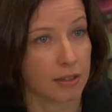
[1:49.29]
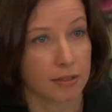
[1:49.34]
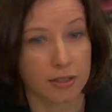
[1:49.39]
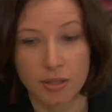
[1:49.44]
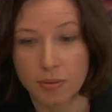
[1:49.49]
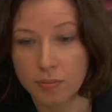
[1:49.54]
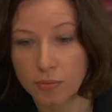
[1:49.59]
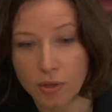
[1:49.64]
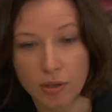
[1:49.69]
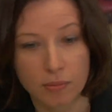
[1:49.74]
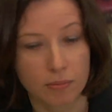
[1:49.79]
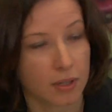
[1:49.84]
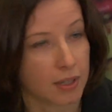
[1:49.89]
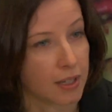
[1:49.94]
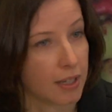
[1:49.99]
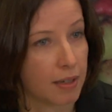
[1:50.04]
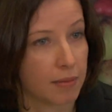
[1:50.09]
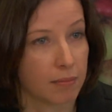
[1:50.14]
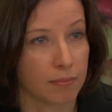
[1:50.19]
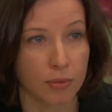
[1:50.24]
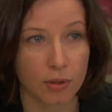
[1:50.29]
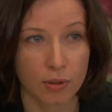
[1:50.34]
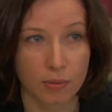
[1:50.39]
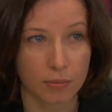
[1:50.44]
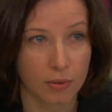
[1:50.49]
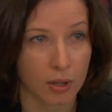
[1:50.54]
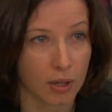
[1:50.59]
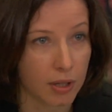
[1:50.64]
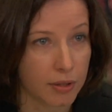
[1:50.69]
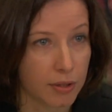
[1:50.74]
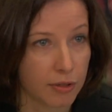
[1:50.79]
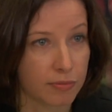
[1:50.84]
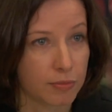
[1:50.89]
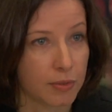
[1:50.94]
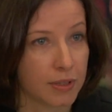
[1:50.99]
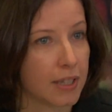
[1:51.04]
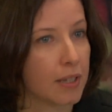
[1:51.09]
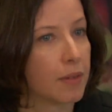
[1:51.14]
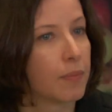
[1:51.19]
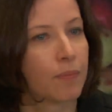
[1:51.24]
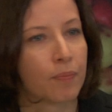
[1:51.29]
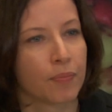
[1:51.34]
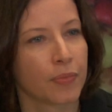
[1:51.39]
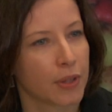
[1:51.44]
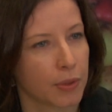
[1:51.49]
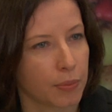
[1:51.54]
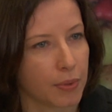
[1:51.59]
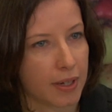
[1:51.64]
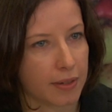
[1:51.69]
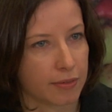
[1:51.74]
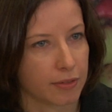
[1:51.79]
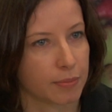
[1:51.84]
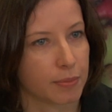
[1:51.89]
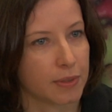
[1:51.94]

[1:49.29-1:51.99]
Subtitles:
small money, a lot of money, whatever.